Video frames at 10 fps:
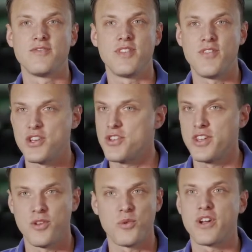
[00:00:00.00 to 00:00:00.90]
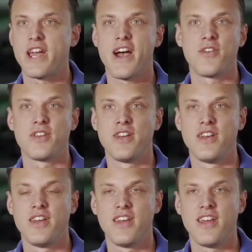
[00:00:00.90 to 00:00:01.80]
eventually it'll work out.
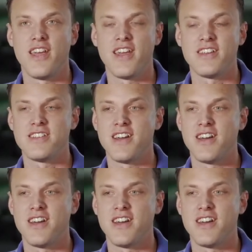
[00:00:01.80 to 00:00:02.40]
And